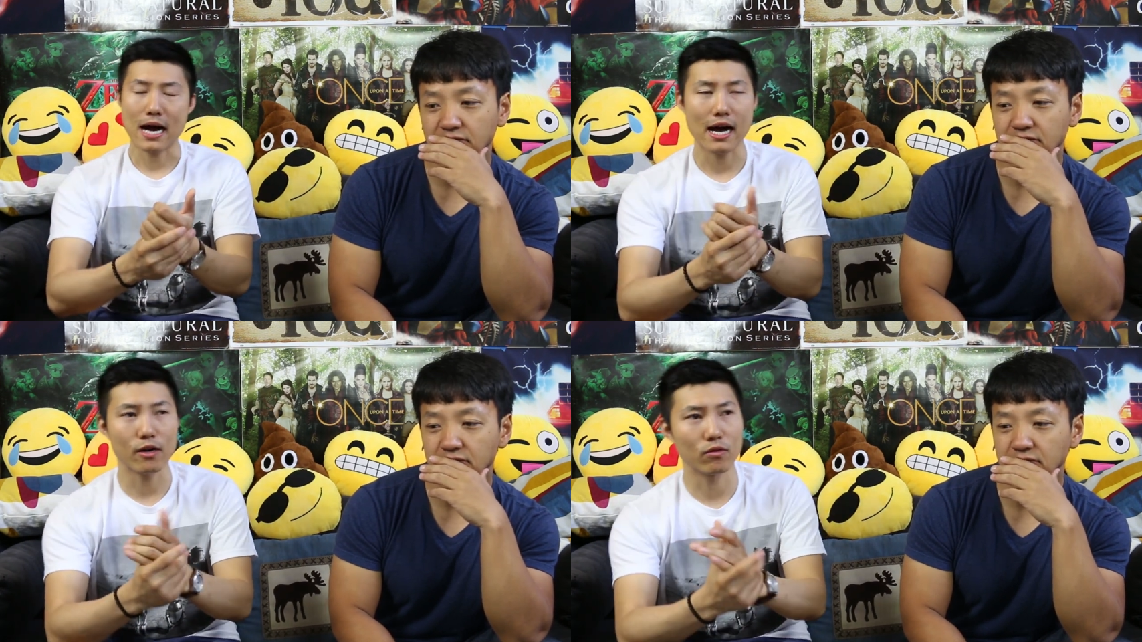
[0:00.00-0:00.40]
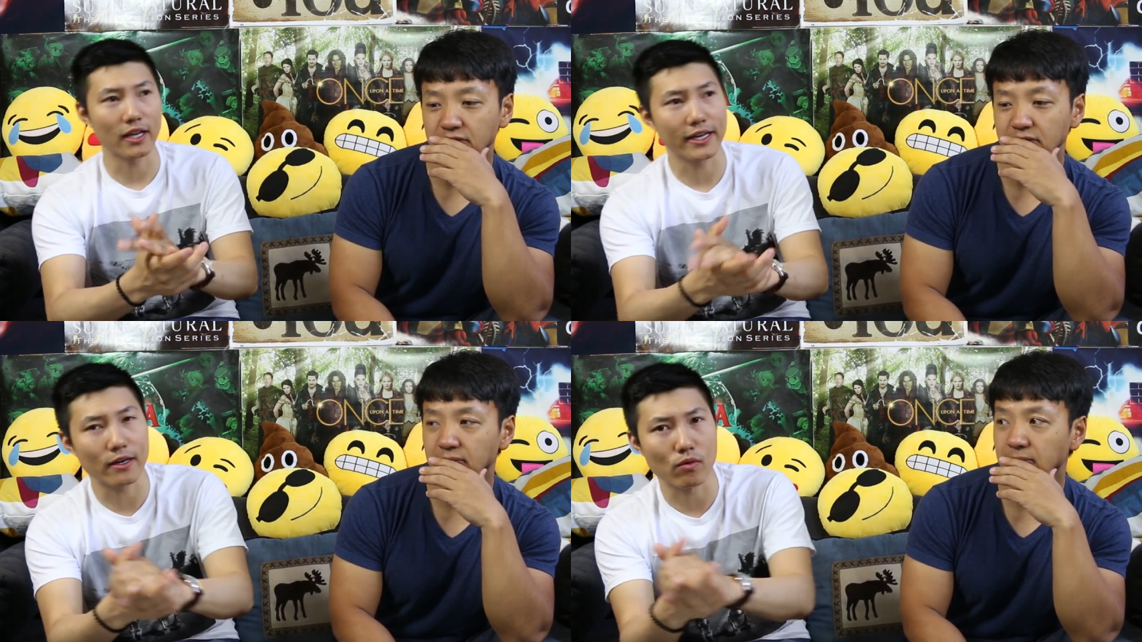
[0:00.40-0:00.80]
Speaker 1: I don't
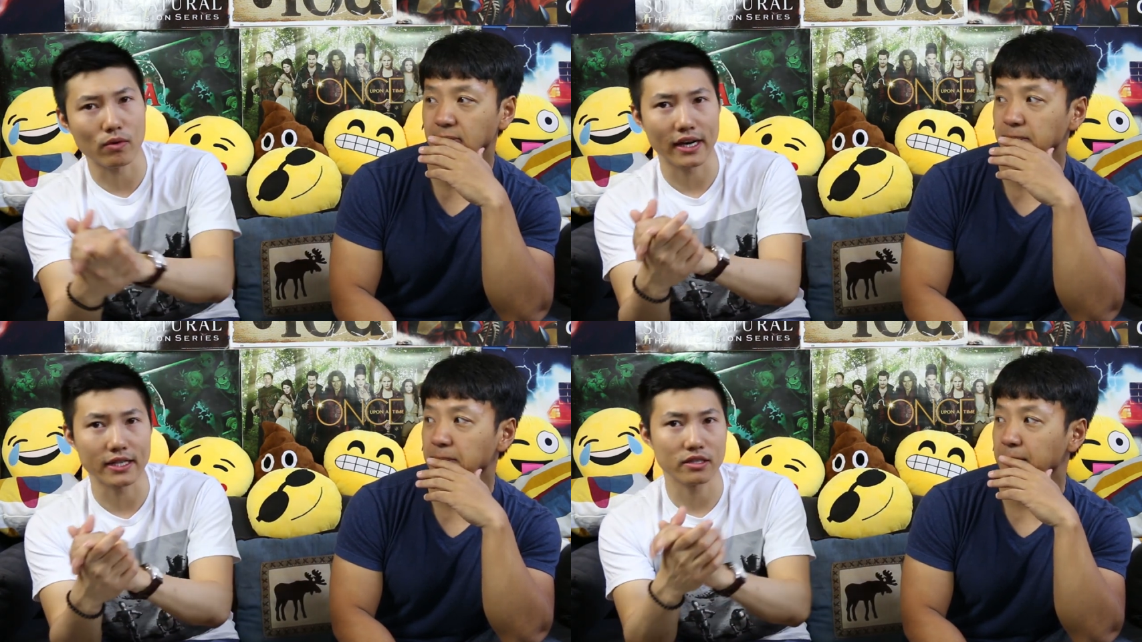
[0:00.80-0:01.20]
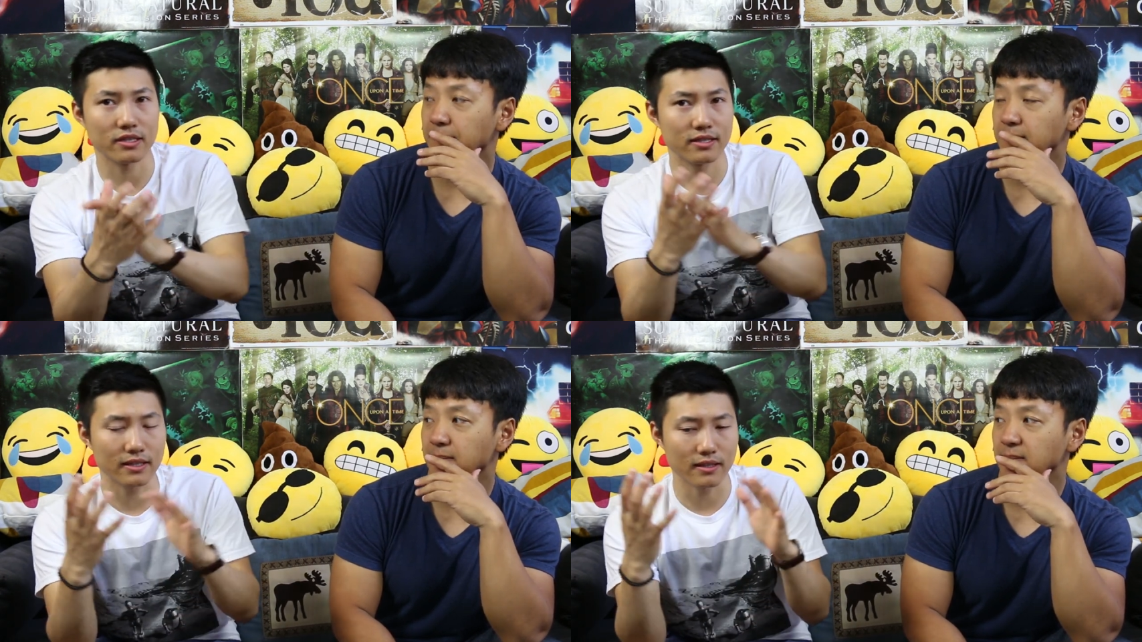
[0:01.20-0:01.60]
like it when I
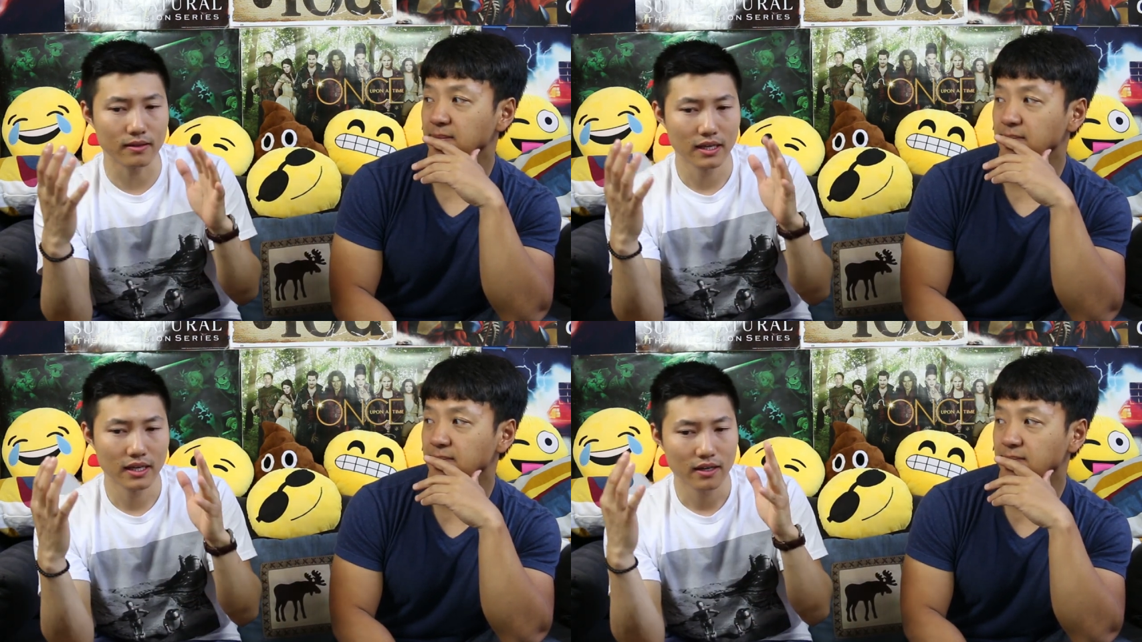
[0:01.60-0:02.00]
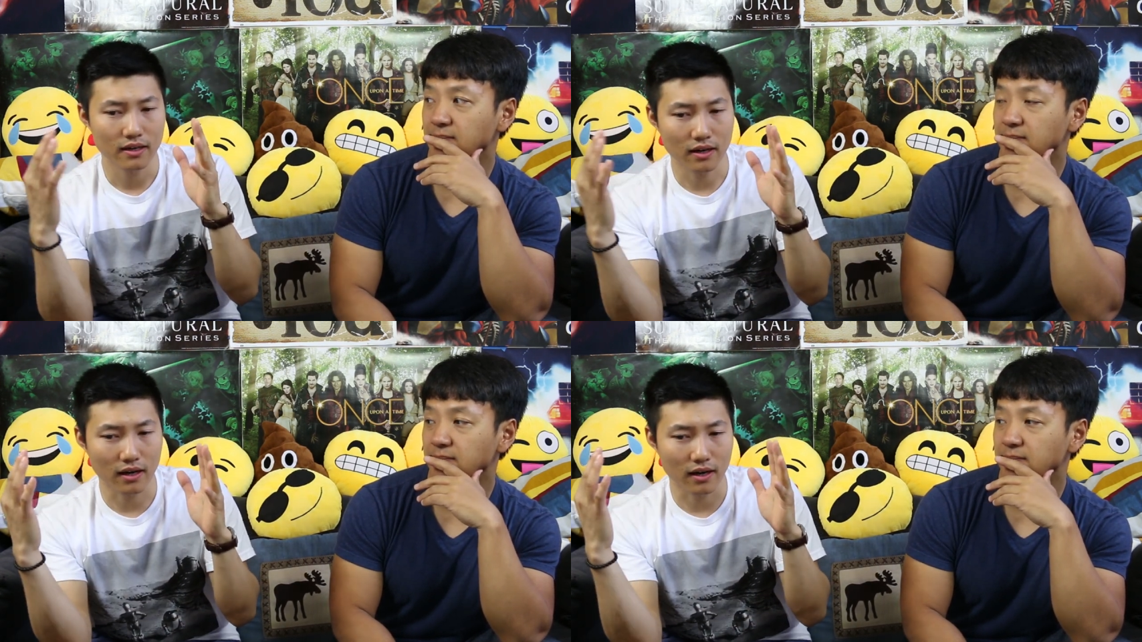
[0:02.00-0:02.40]
just see,
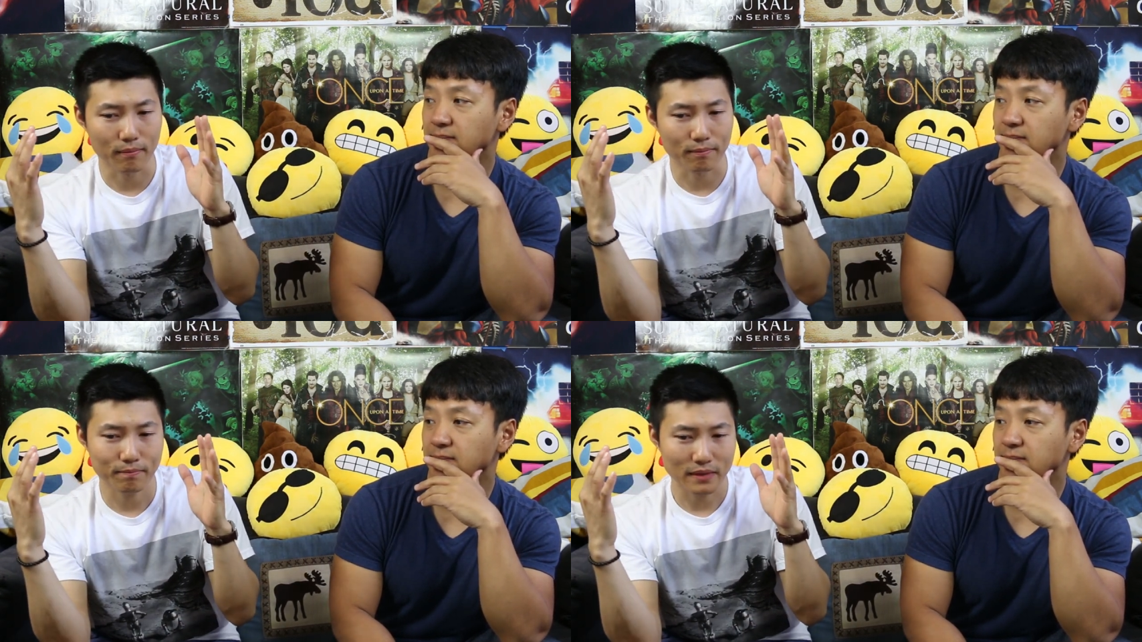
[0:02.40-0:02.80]
um,